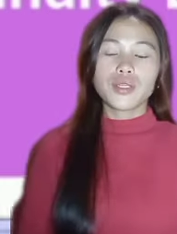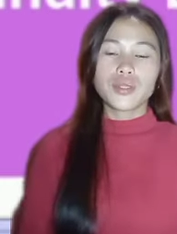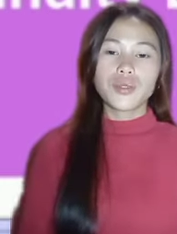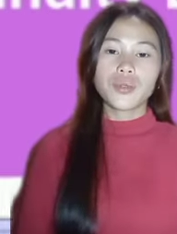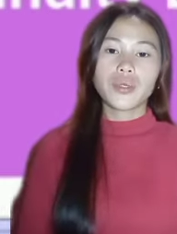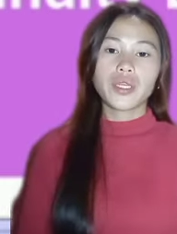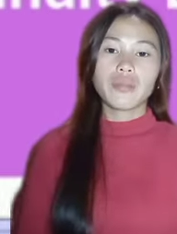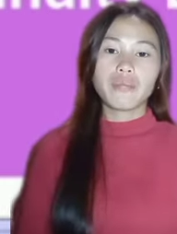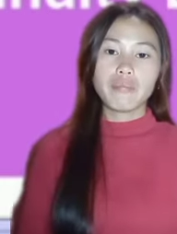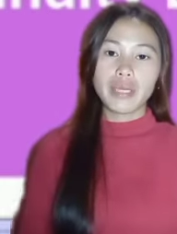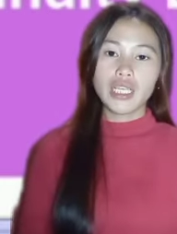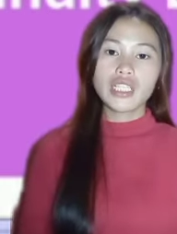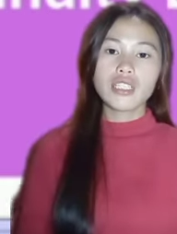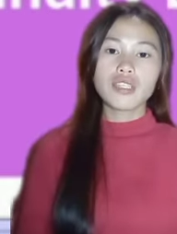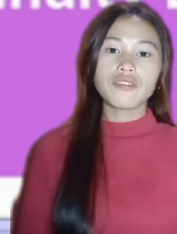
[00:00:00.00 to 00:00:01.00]
So it
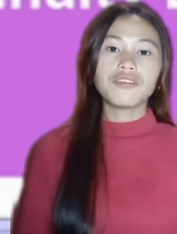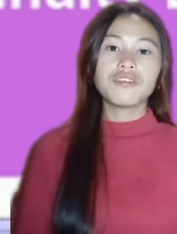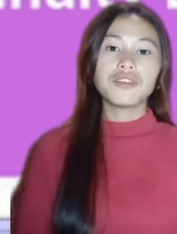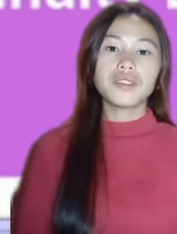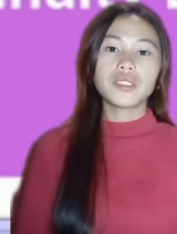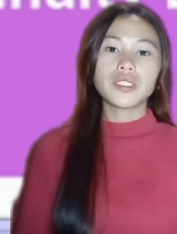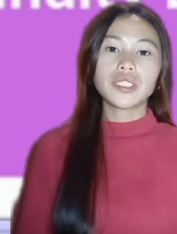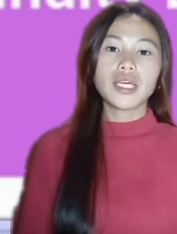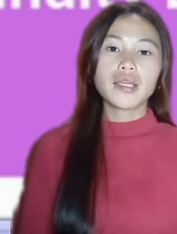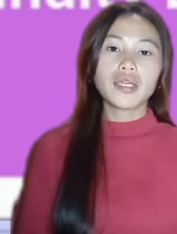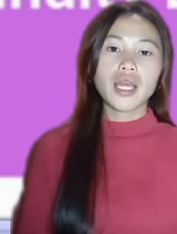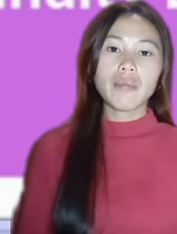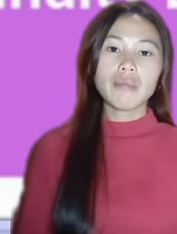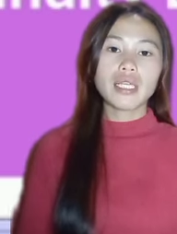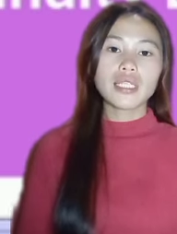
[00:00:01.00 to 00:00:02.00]
means fluid
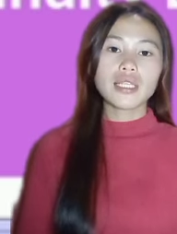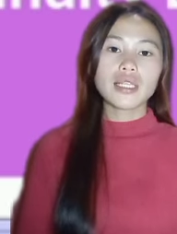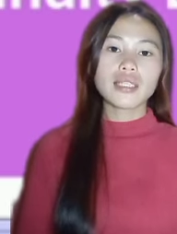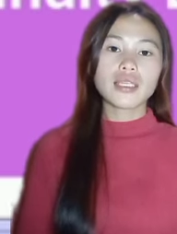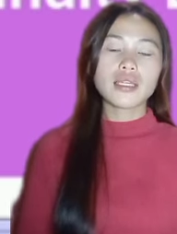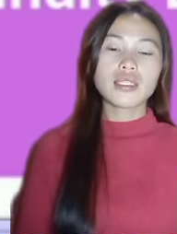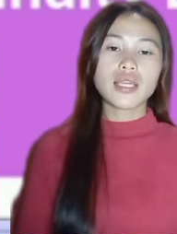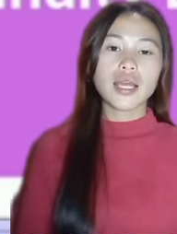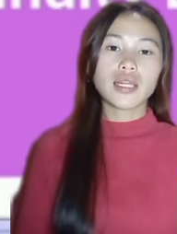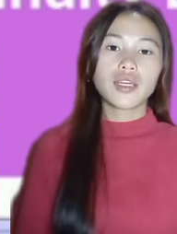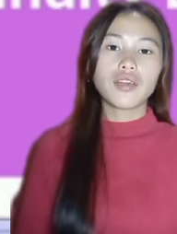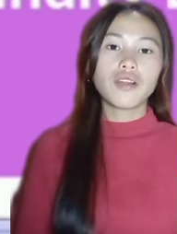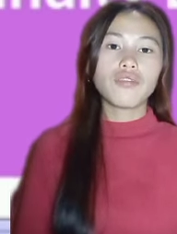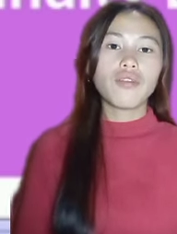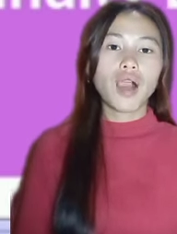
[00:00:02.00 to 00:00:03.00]
dynamics is the study
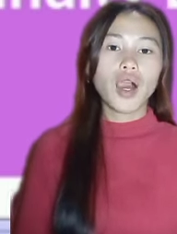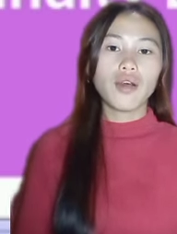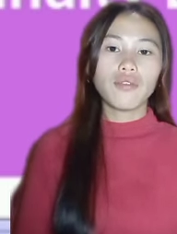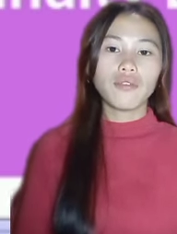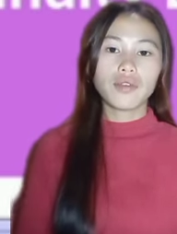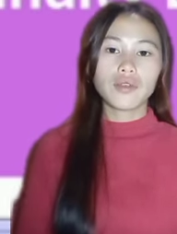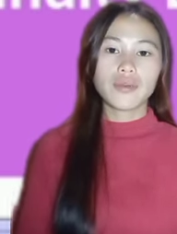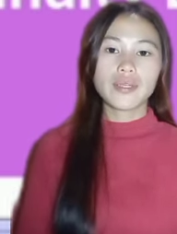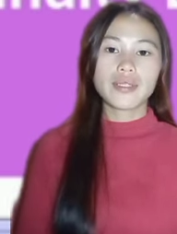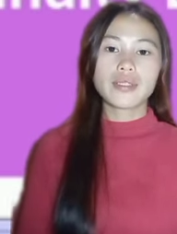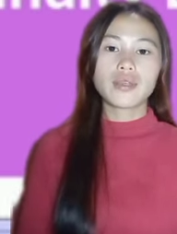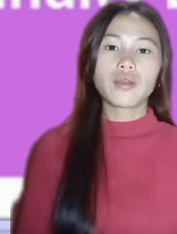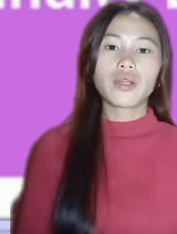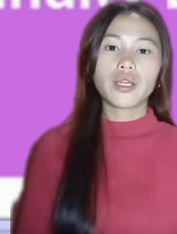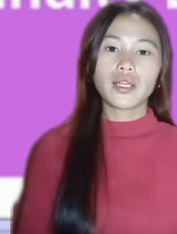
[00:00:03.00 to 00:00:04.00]
of how fluids
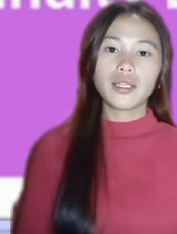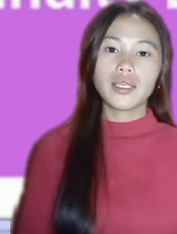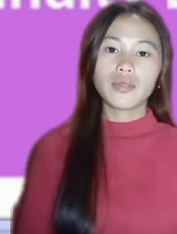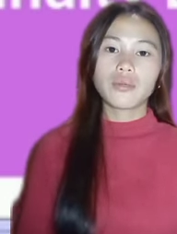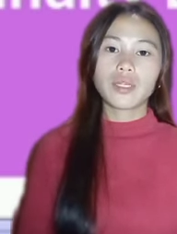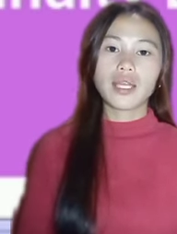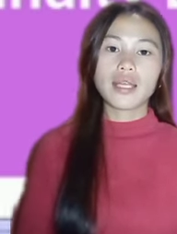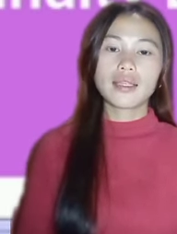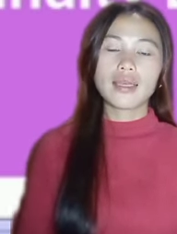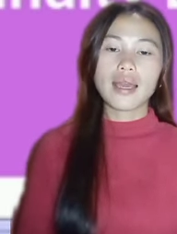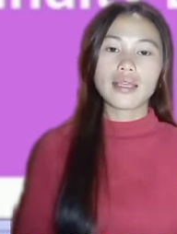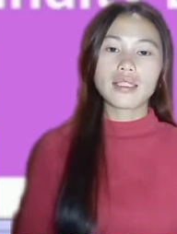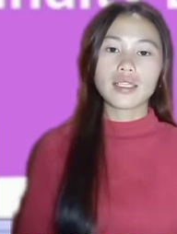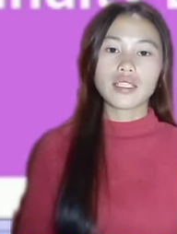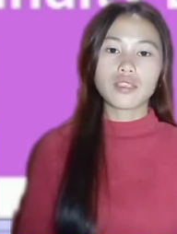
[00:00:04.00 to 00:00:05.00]
or liquid and
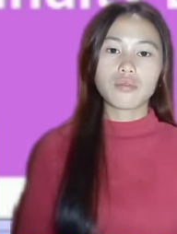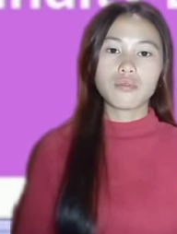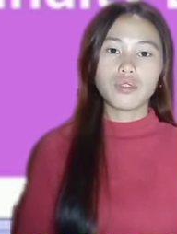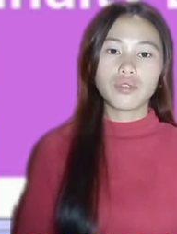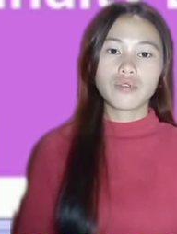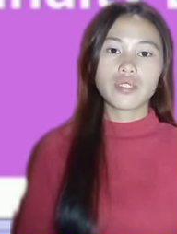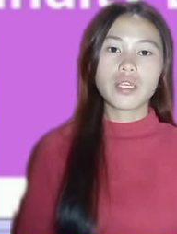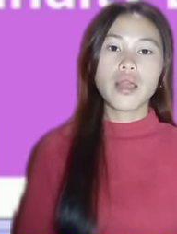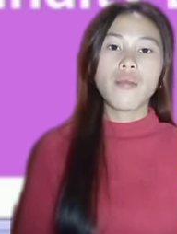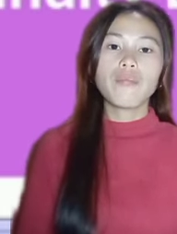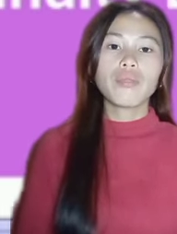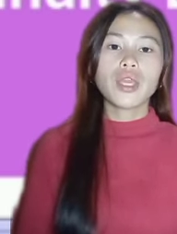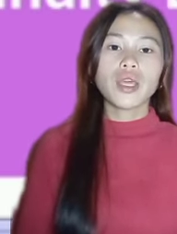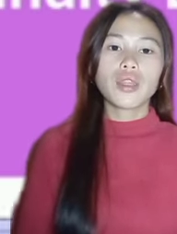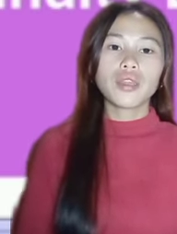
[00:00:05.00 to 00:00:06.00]
gases moves.
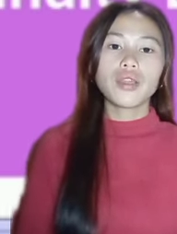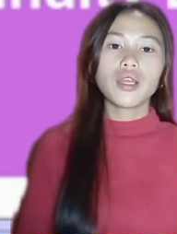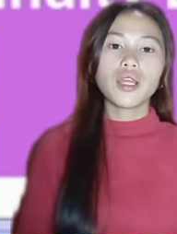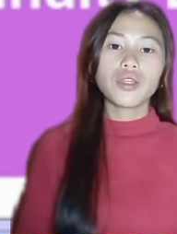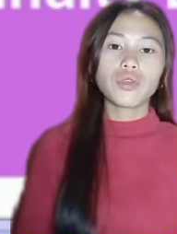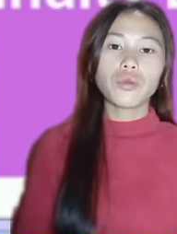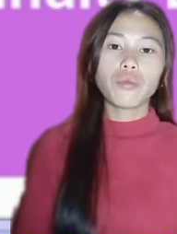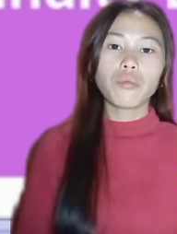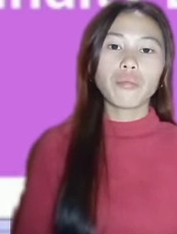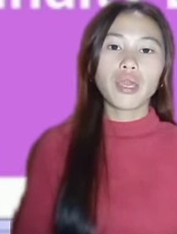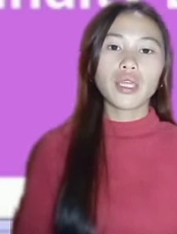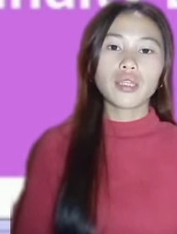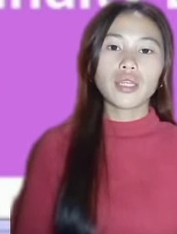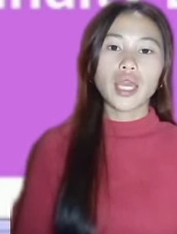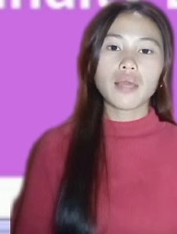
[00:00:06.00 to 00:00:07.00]
There are two
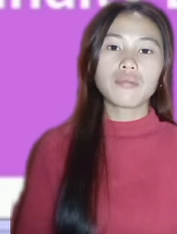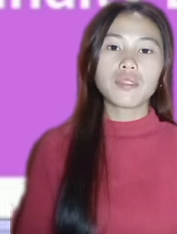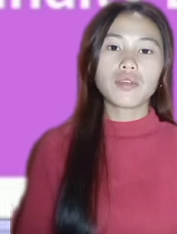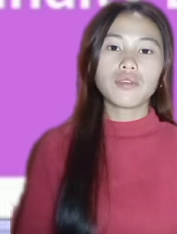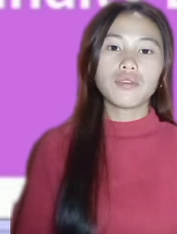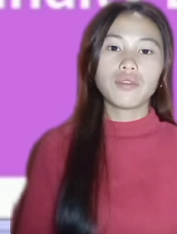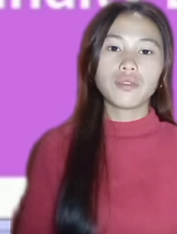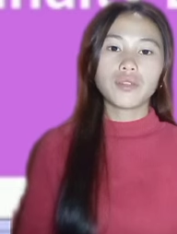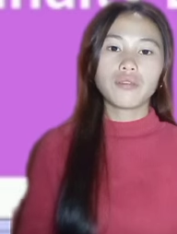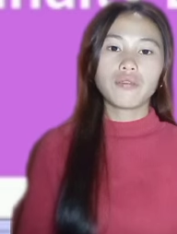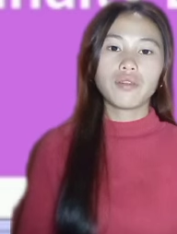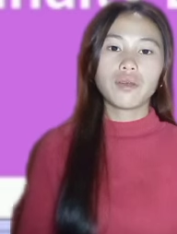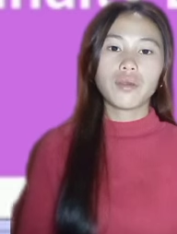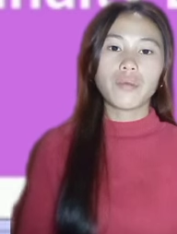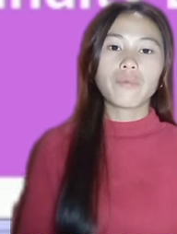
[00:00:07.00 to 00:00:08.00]
main types of fluid
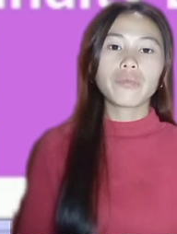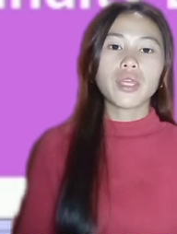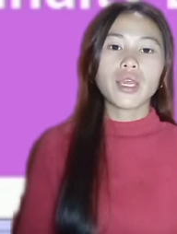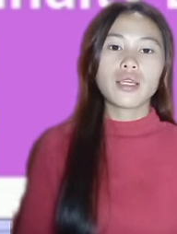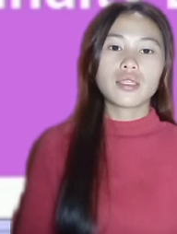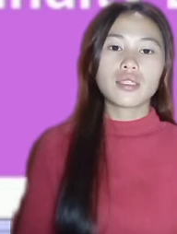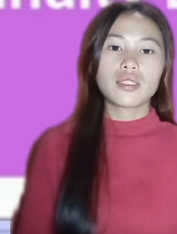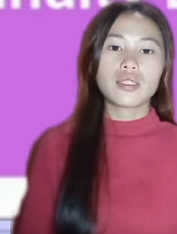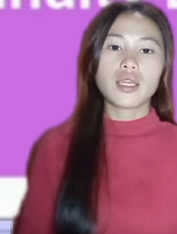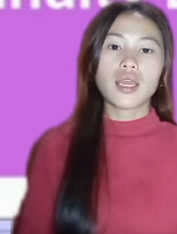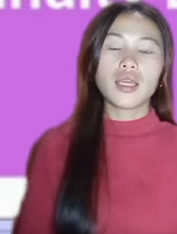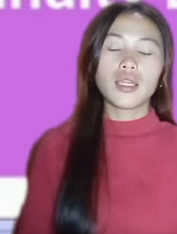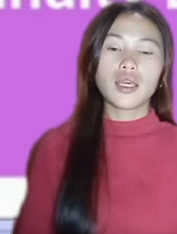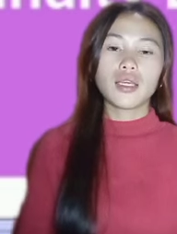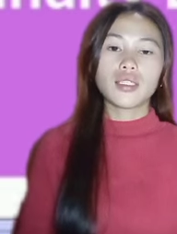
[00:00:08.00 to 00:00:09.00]
flow,
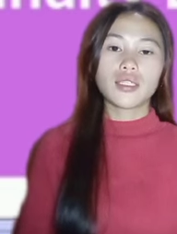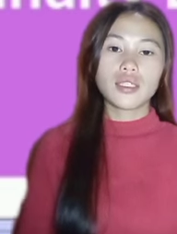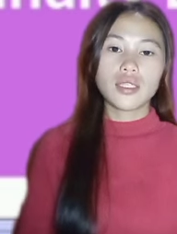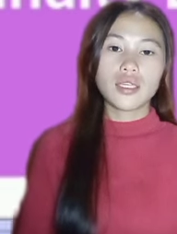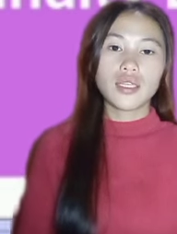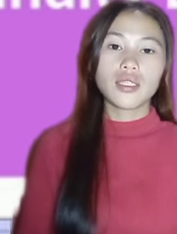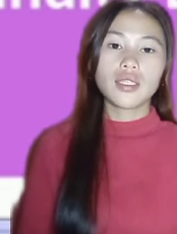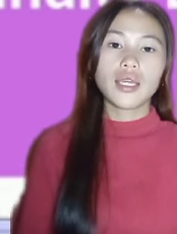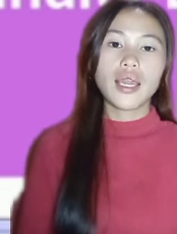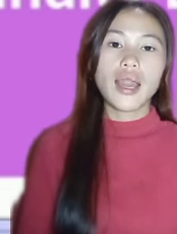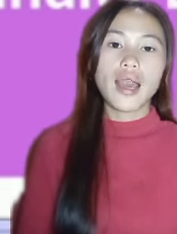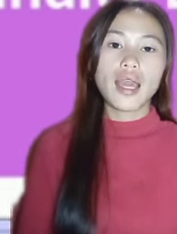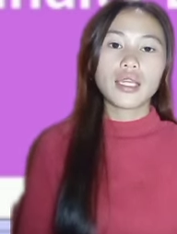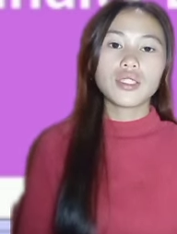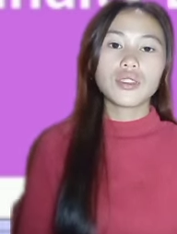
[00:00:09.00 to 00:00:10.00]
steady
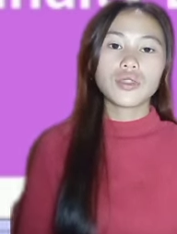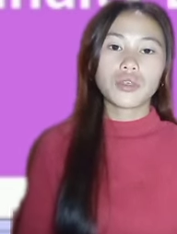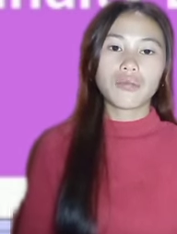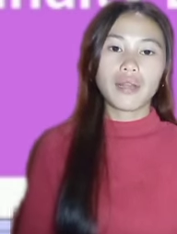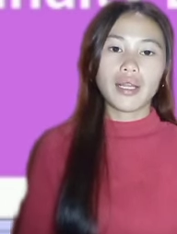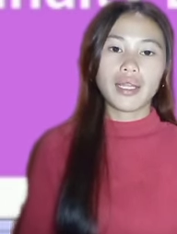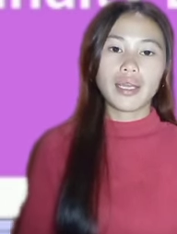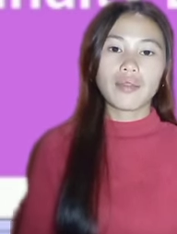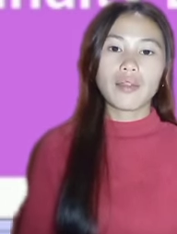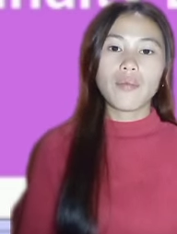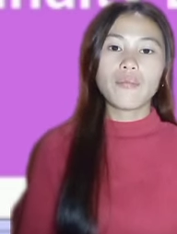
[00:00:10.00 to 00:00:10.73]
and turbulent.